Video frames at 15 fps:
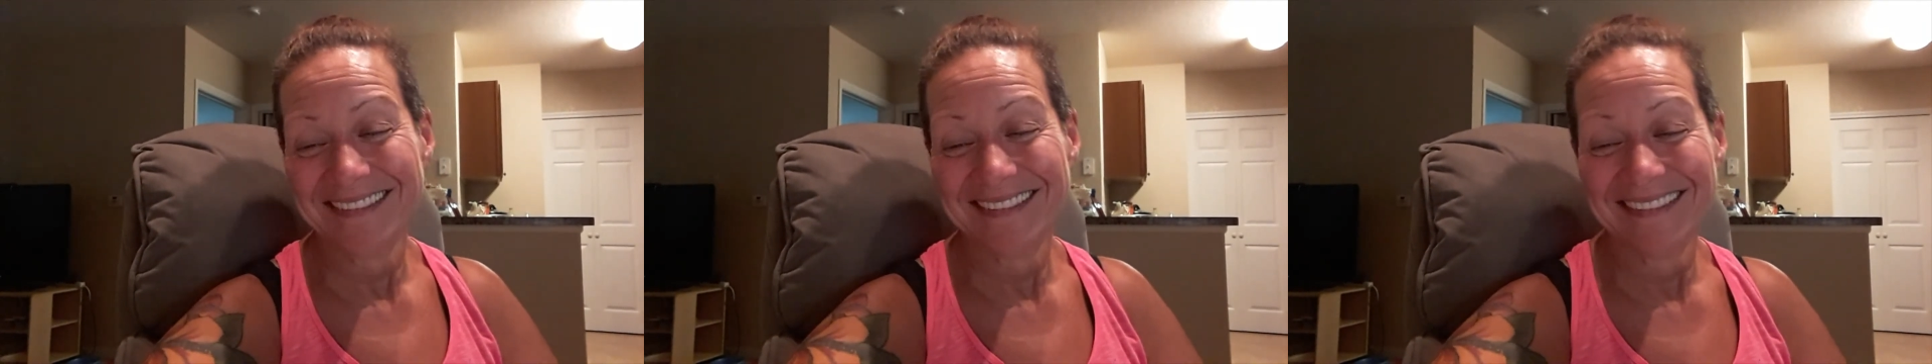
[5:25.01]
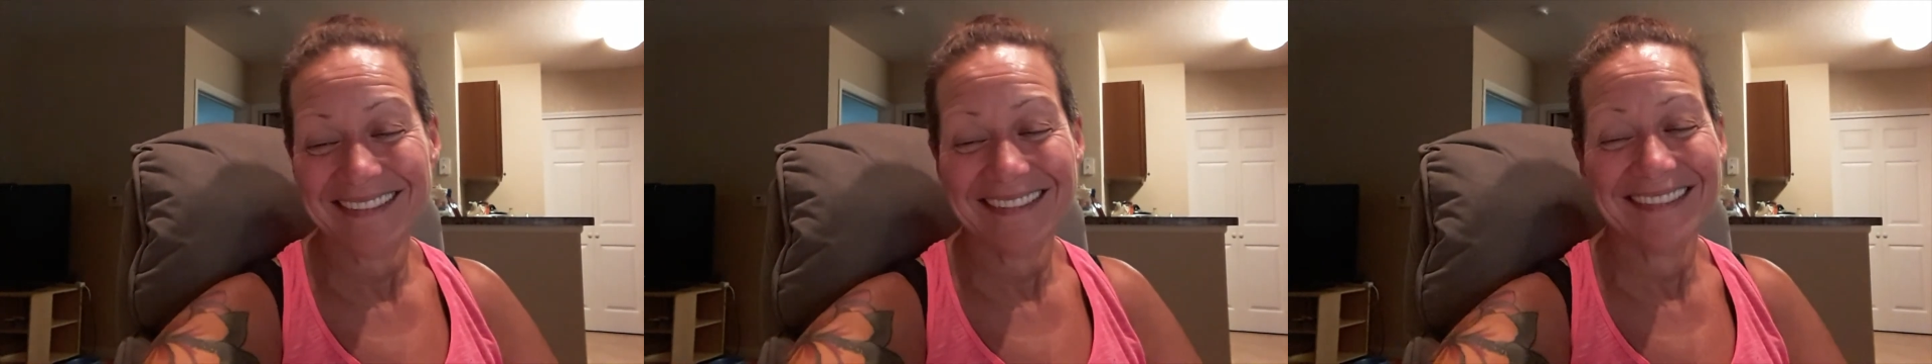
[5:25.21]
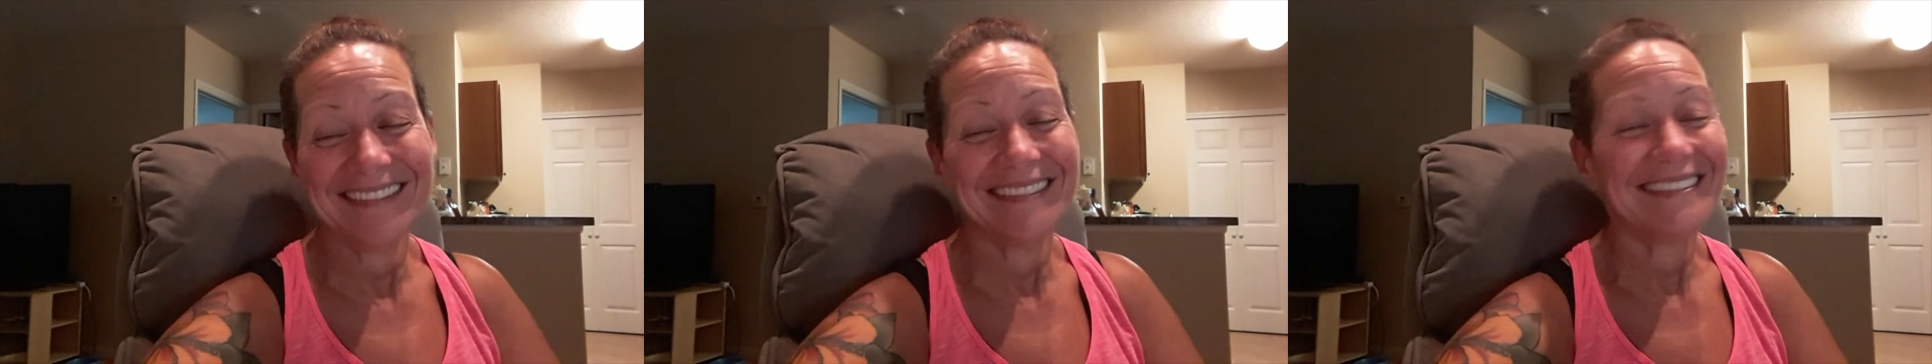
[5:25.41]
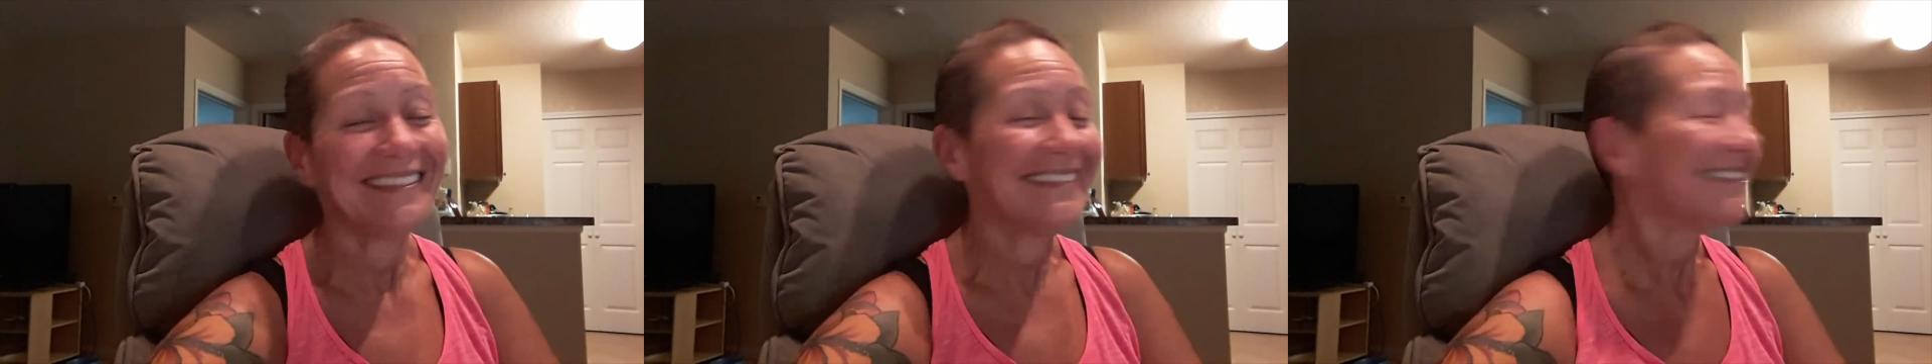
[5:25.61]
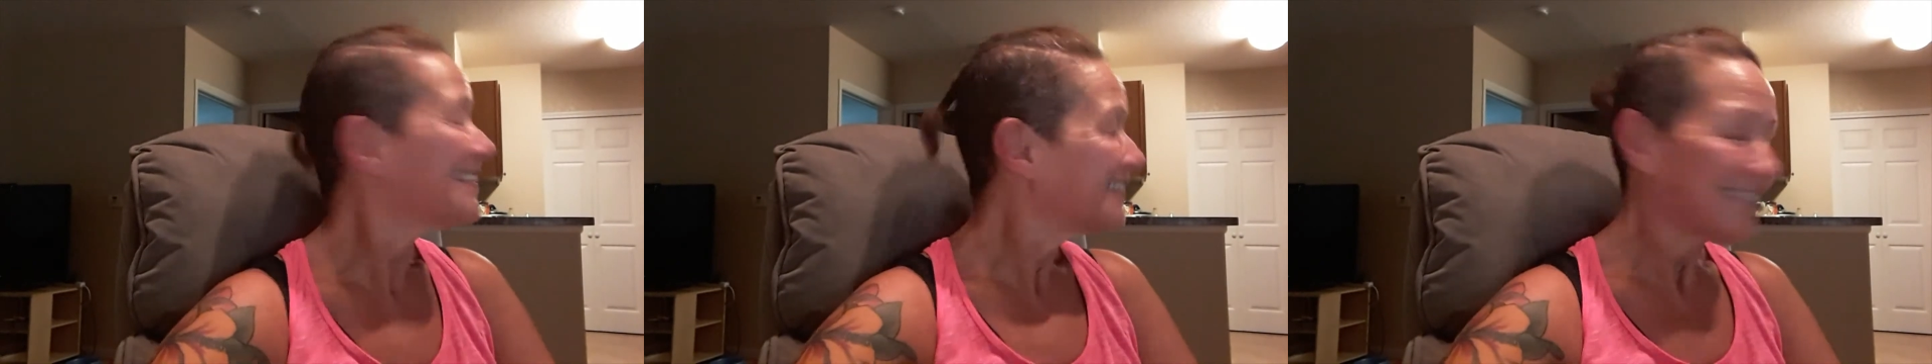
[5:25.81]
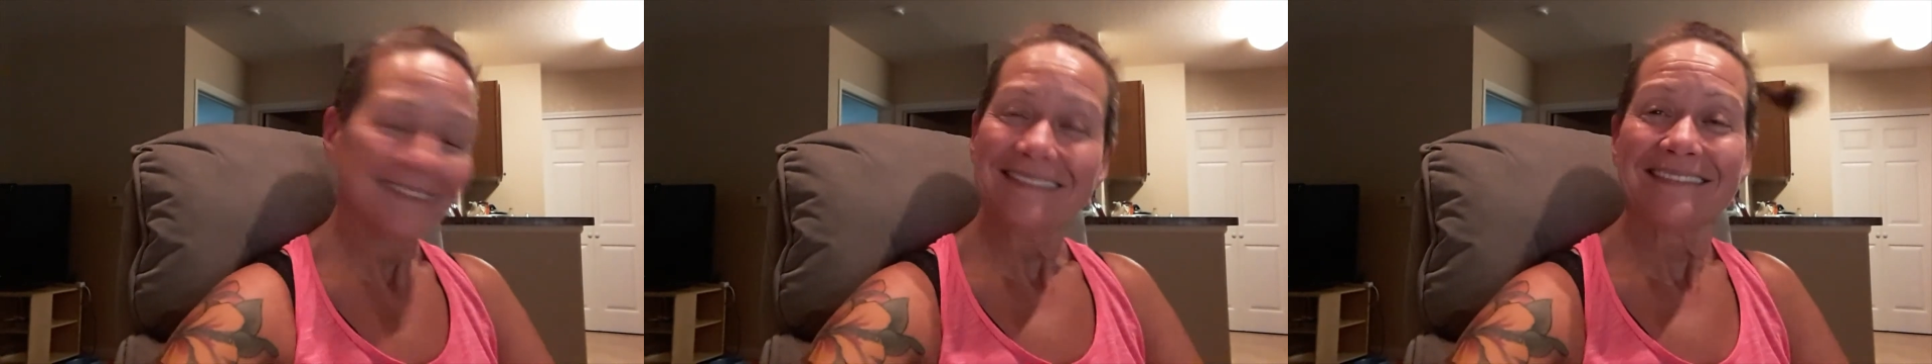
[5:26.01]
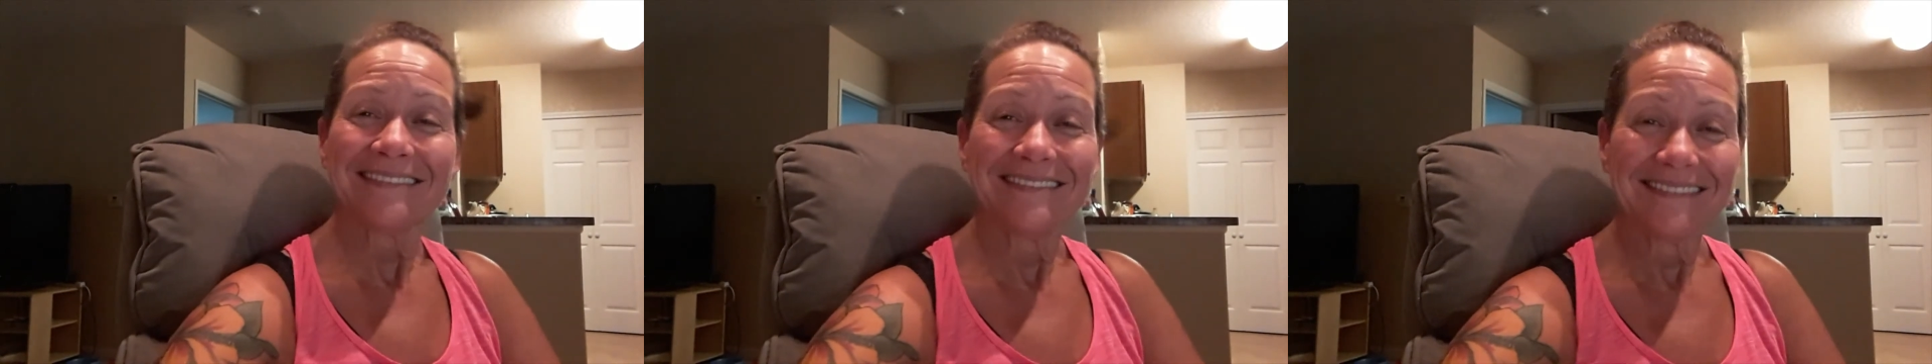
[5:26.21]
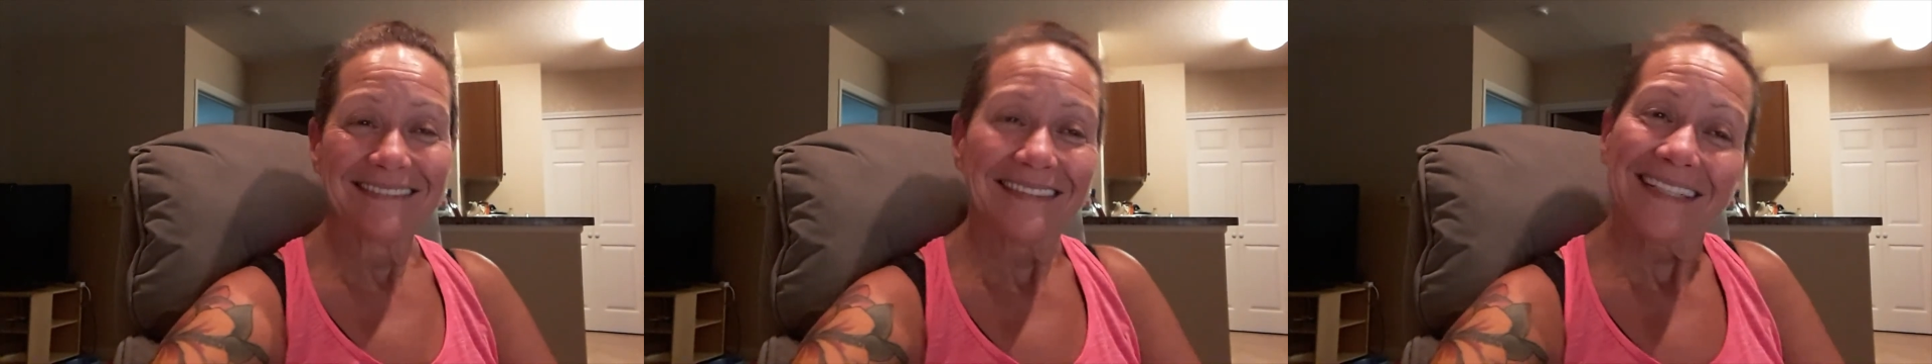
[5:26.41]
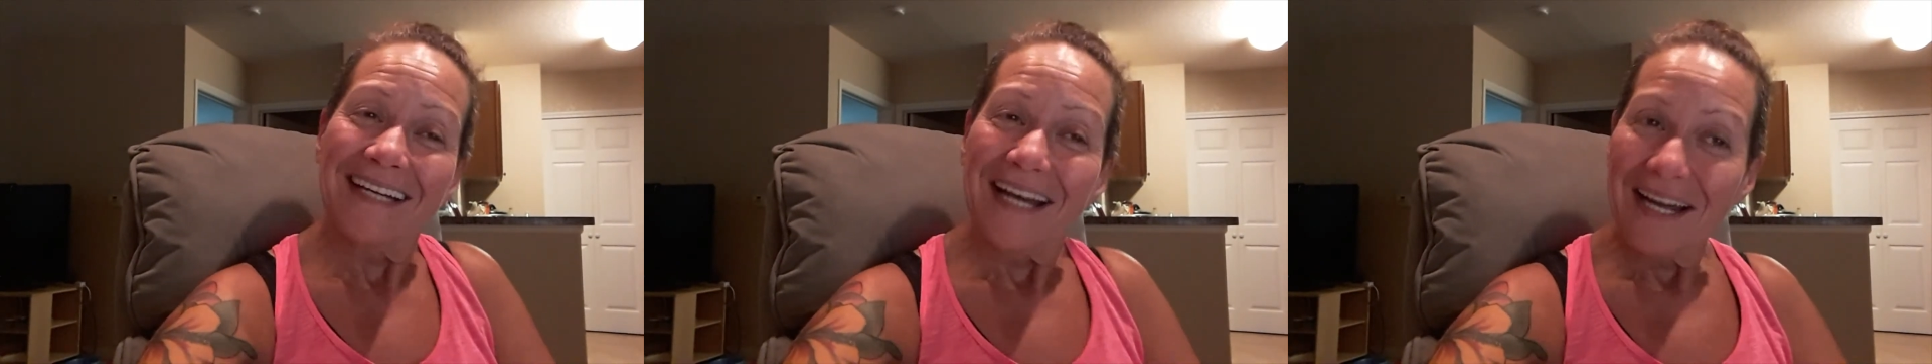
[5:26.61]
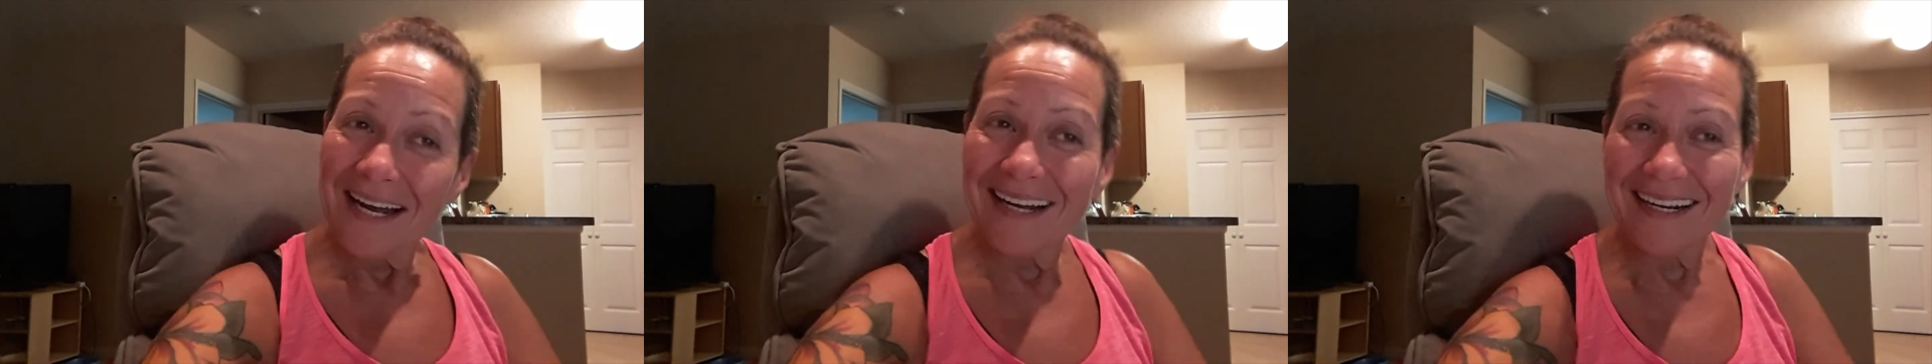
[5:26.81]

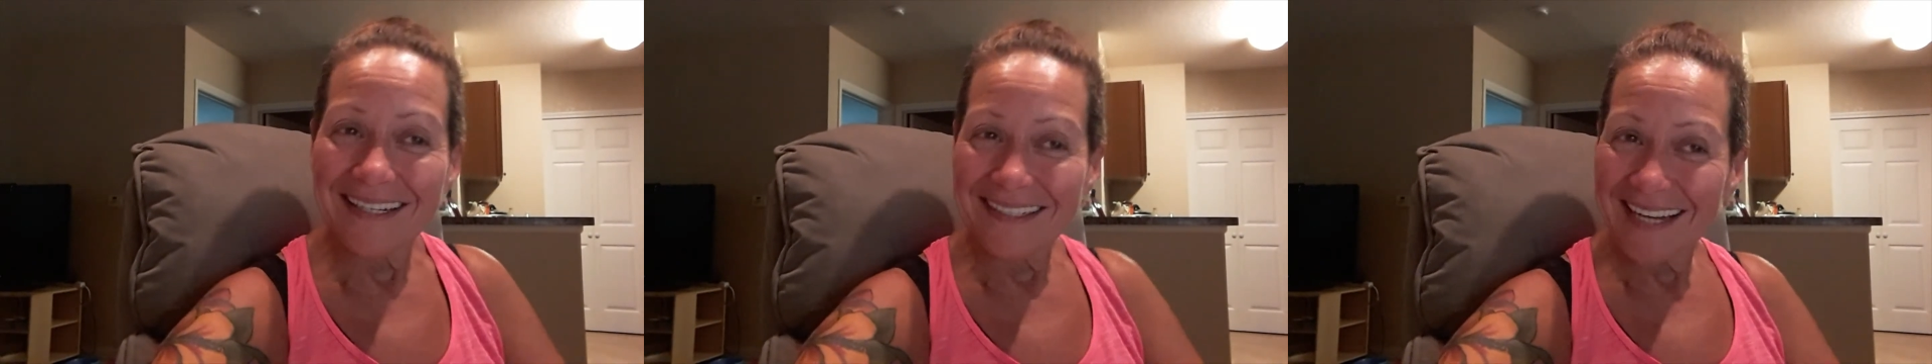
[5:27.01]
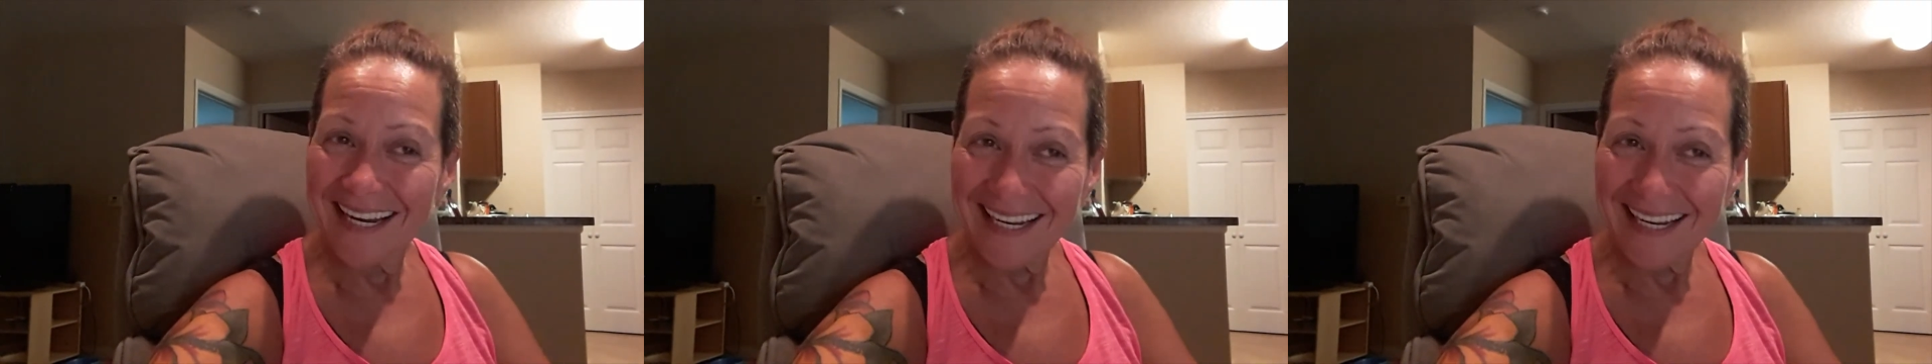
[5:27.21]
Okay.